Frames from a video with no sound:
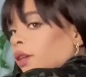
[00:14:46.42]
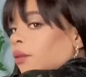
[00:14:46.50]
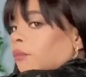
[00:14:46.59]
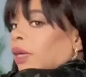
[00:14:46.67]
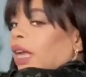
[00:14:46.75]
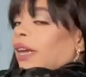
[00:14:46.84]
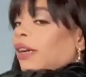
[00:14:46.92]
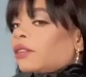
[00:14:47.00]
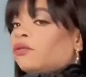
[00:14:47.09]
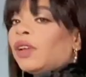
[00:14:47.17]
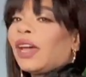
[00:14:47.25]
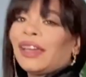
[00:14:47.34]
But I
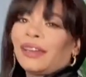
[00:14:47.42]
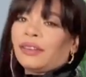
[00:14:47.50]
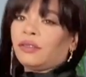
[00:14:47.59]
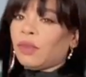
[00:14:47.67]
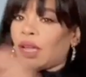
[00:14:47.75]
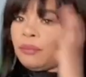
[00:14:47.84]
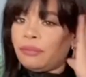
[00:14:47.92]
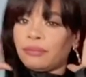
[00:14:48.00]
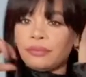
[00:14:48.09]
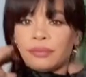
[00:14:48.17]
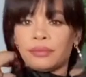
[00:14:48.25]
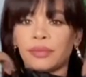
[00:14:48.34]

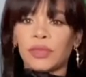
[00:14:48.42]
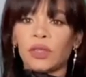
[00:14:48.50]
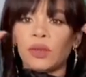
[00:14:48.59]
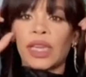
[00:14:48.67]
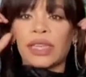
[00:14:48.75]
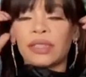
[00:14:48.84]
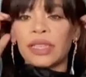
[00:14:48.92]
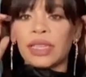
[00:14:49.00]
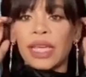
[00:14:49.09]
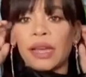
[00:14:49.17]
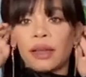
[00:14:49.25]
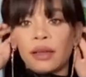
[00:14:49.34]
couldn't, you know, get to the
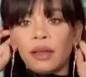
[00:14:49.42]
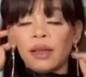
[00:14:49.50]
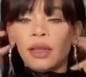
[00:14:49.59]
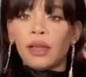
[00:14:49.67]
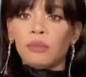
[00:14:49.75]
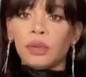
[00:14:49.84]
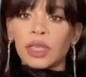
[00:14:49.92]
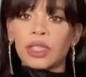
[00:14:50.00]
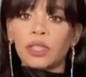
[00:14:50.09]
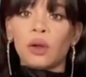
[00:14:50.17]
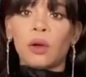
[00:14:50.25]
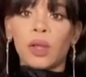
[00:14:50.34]
neck. But,
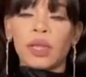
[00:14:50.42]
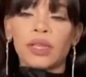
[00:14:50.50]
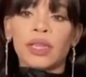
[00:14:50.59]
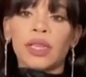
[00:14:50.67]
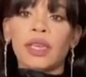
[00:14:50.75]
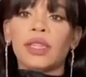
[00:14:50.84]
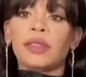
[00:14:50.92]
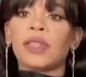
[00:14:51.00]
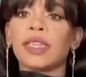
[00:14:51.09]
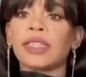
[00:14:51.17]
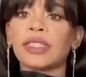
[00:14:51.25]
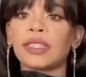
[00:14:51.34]
y'all,
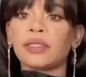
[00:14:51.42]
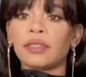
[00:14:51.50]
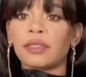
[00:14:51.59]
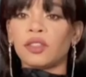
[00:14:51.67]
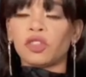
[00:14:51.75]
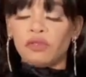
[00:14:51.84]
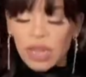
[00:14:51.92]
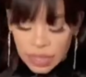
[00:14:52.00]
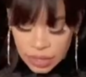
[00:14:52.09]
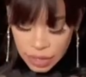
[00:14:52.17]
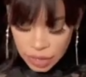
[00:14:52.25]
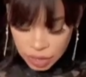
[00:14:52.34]
this dress
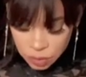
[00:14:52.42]
is